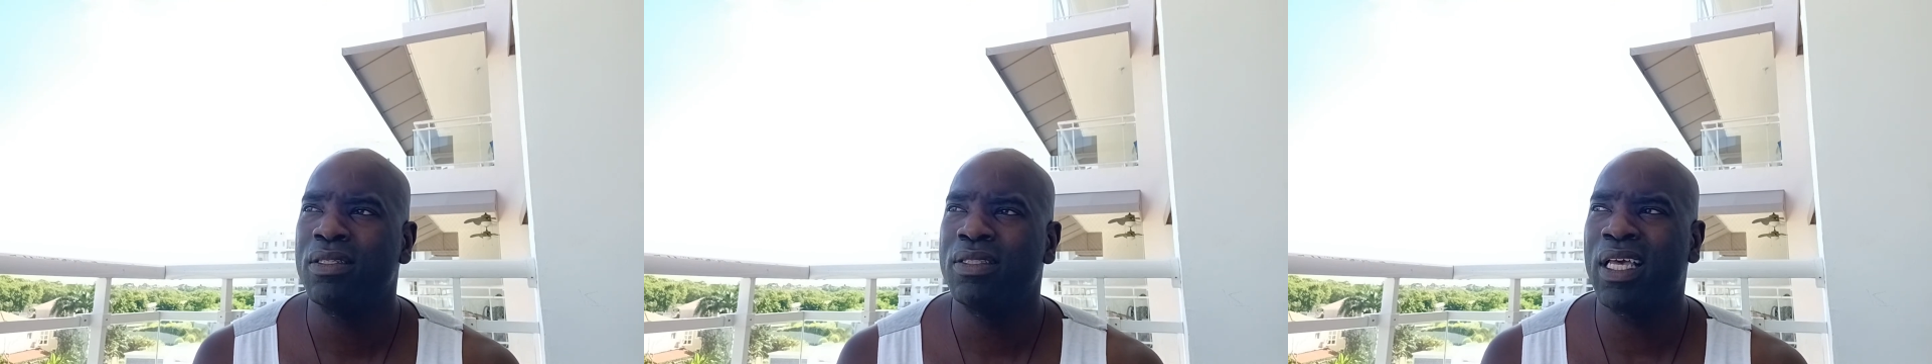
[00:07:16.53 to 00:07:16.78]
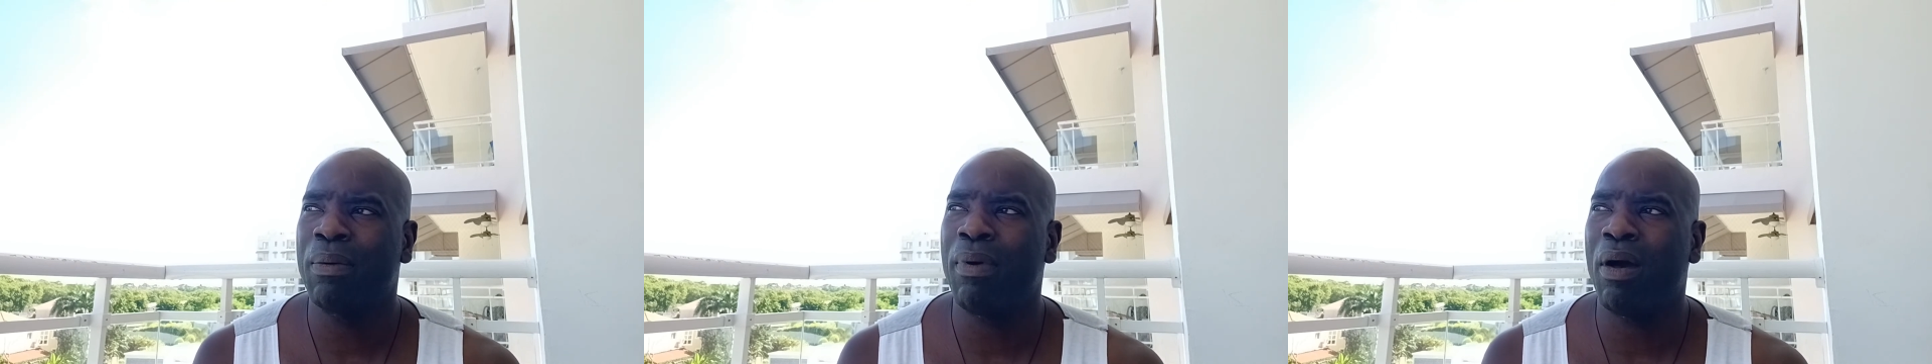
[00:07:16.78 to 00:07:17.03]

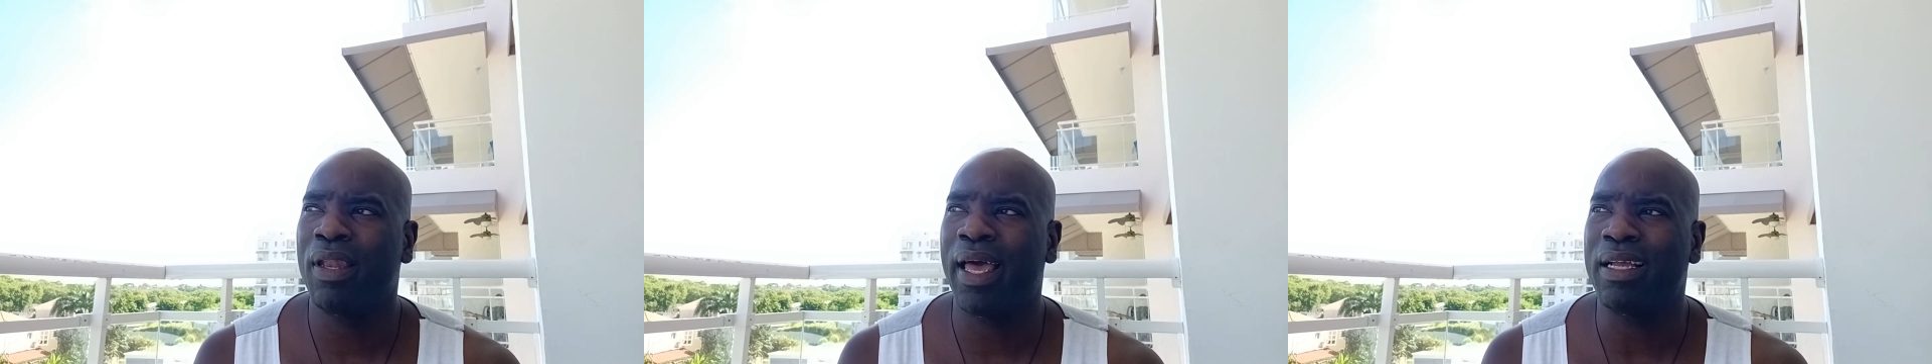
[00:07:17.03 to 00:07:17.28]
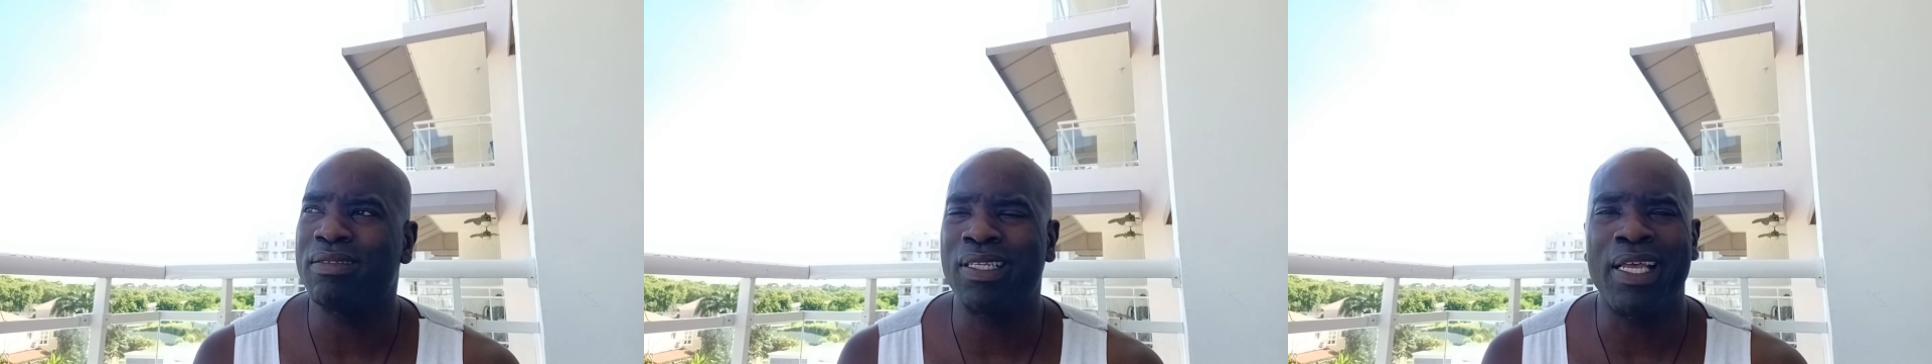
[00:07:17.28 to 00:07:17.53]
think about
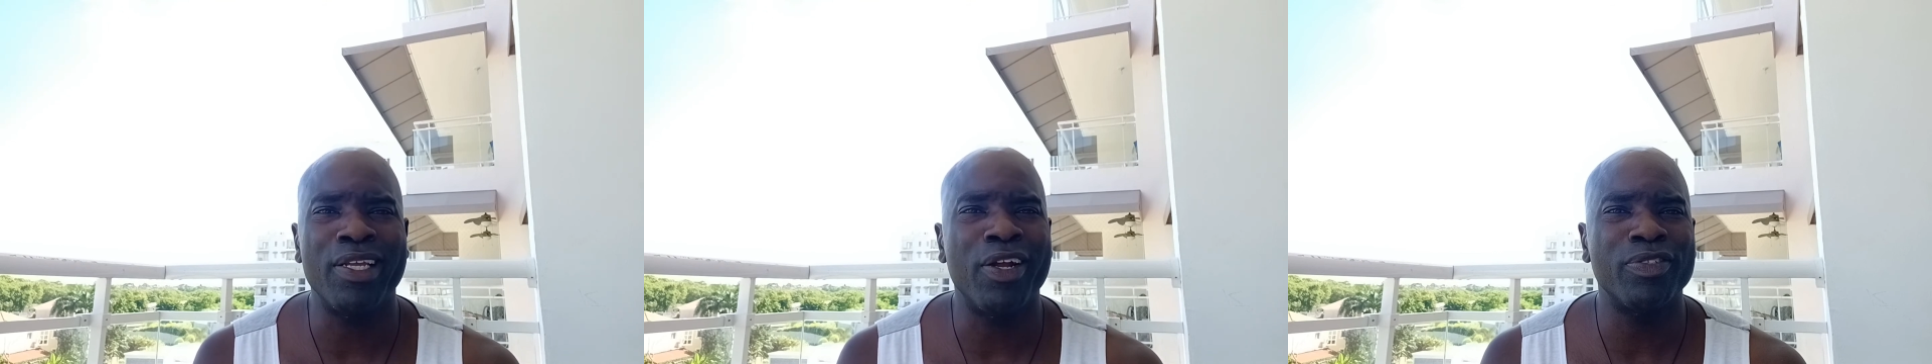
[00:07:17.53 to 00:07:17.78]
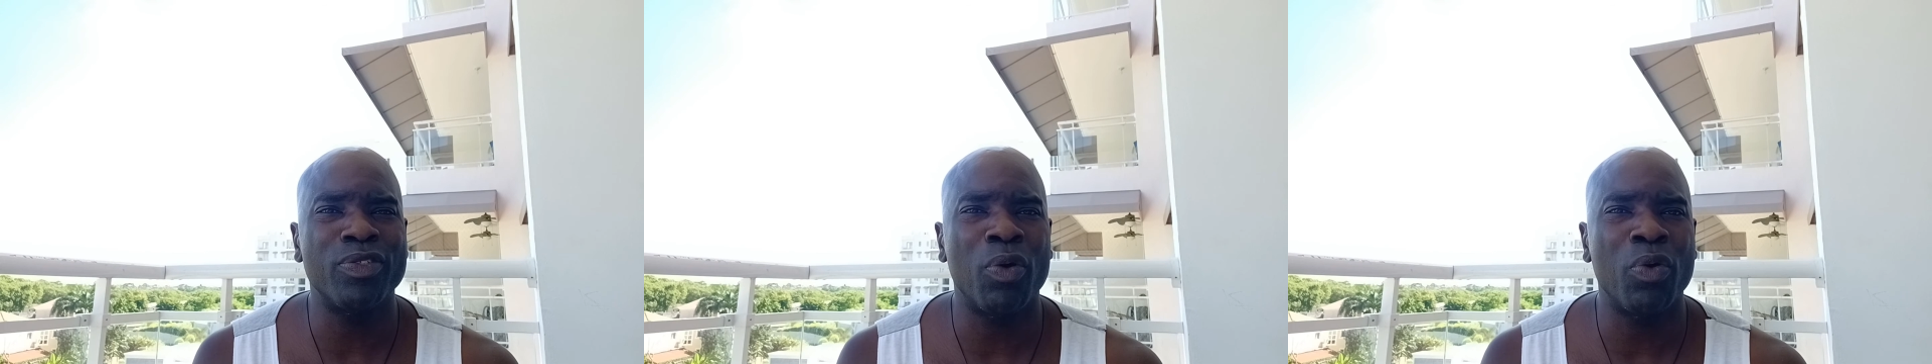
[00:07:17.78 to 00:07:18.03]
like 10
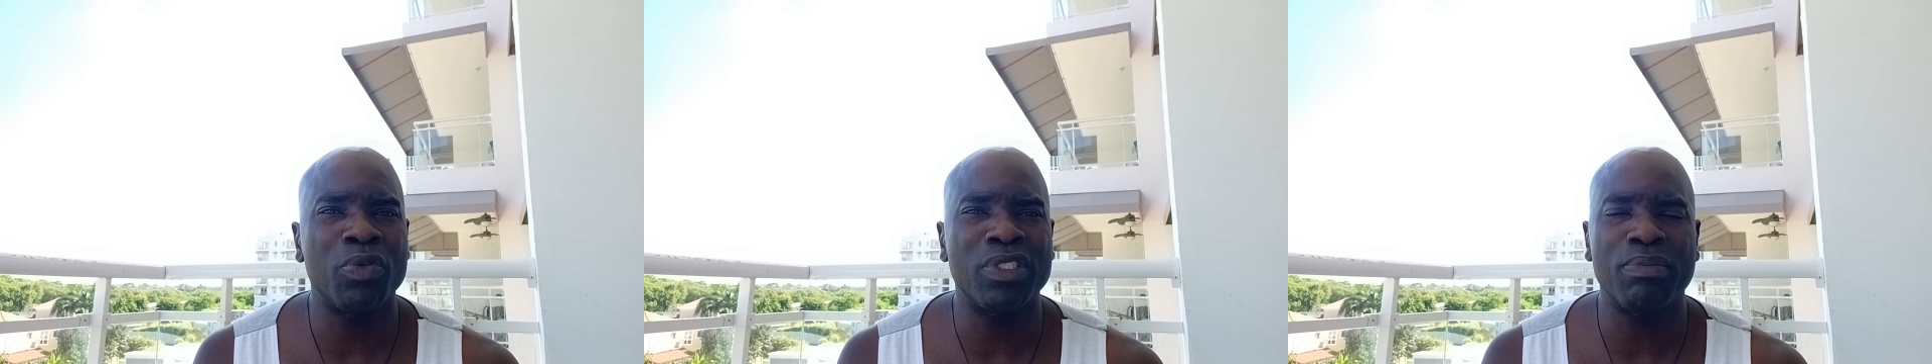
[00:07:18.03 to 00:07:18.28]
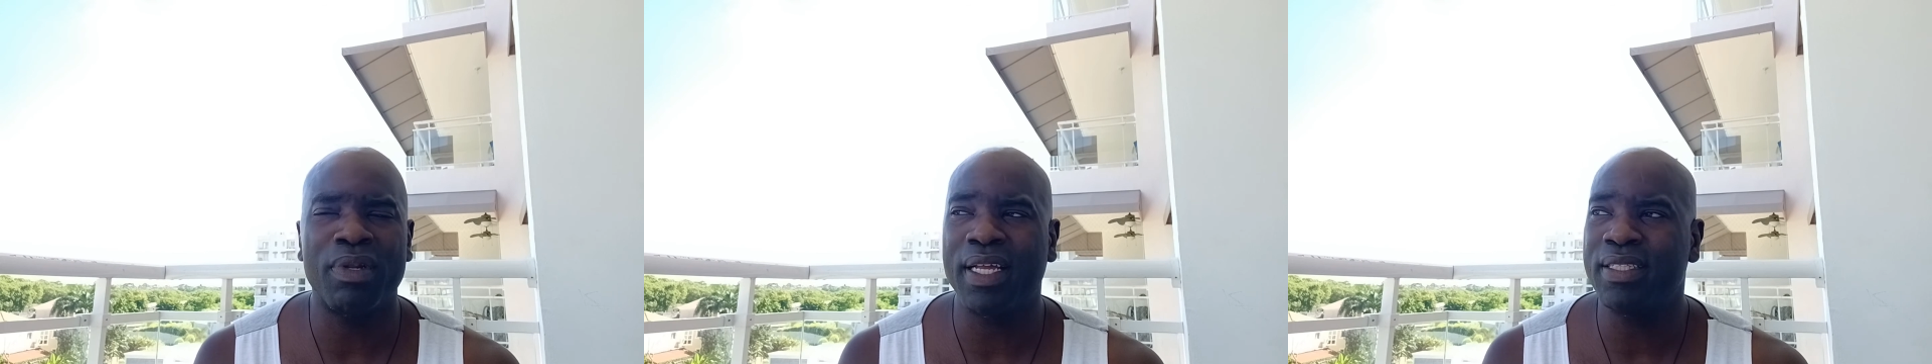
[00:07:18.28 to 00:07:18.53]
years old,
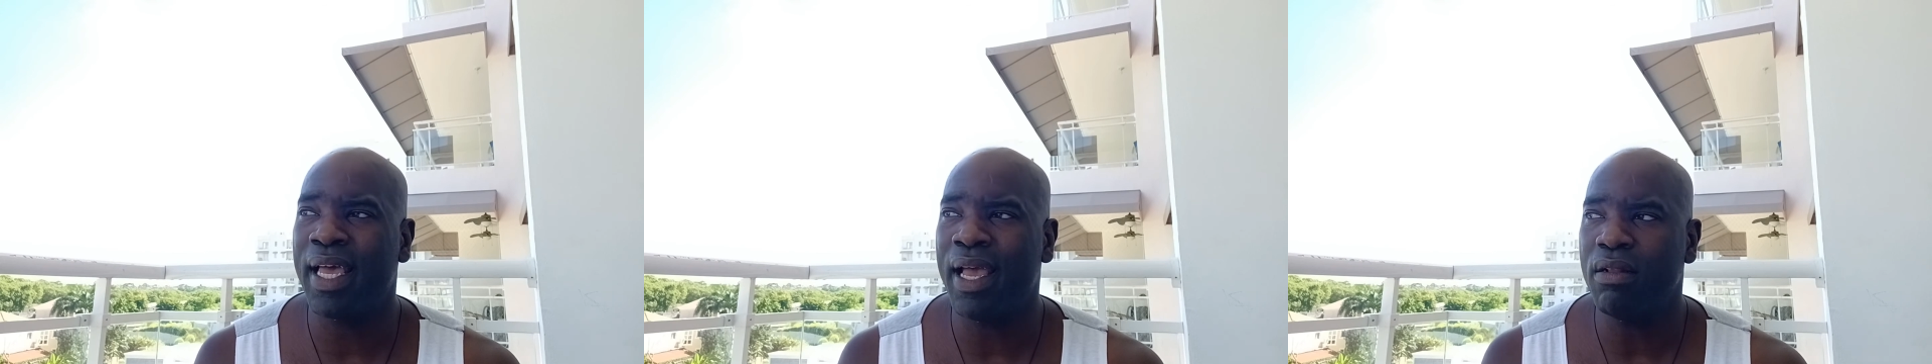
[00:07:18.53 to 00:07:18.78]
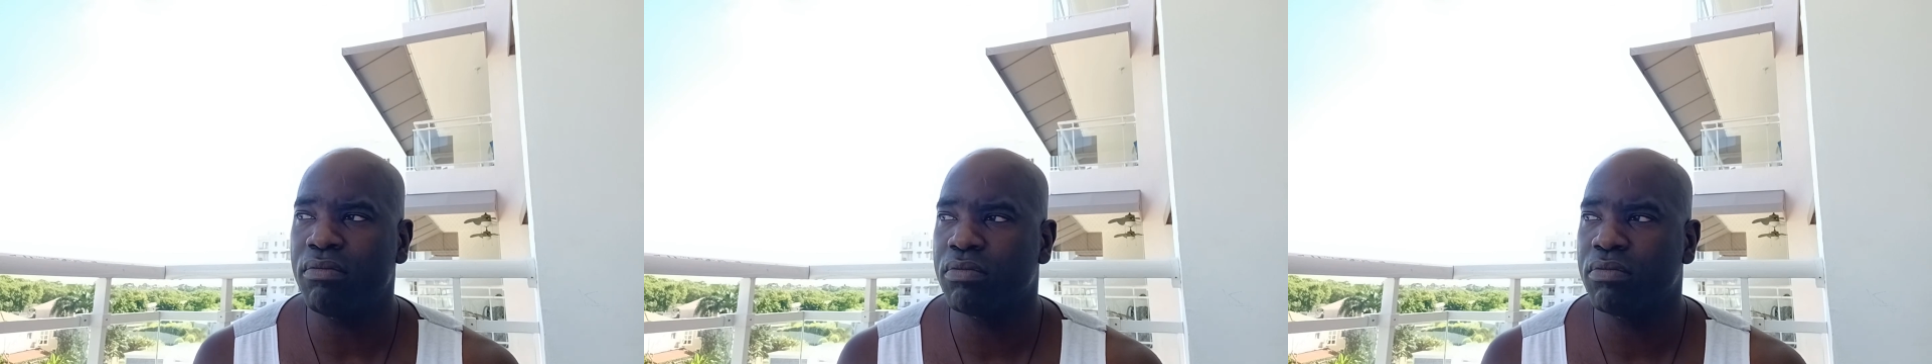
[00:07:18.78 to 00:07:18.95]
something like that.